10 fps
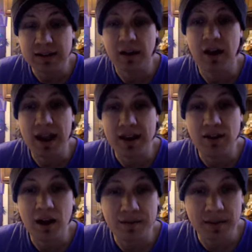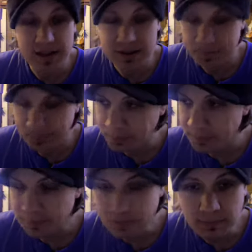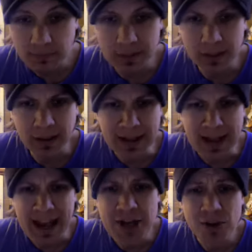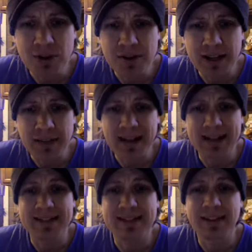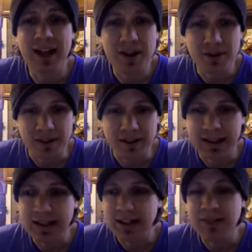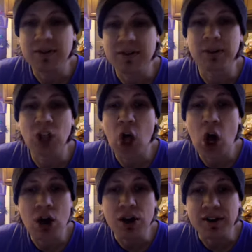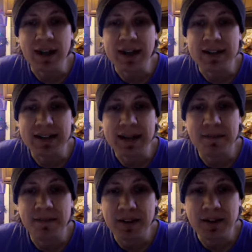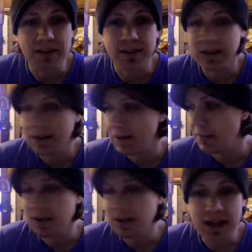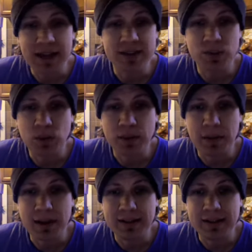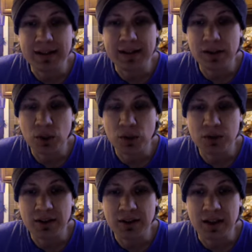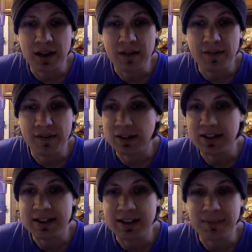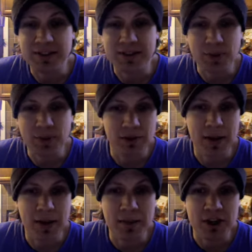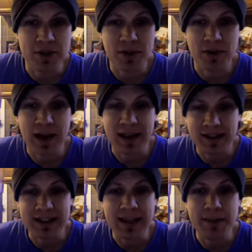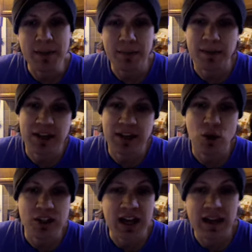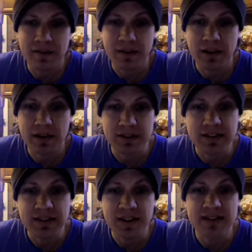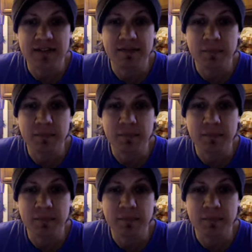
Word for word: and offense. And Notre Dame got slaughtered. They didn't even belong on that same field. I mean, yes, when Manti Te'o goes to the NFL, he's going to be surrounded by much better athletes. He might be the only NFL defensive,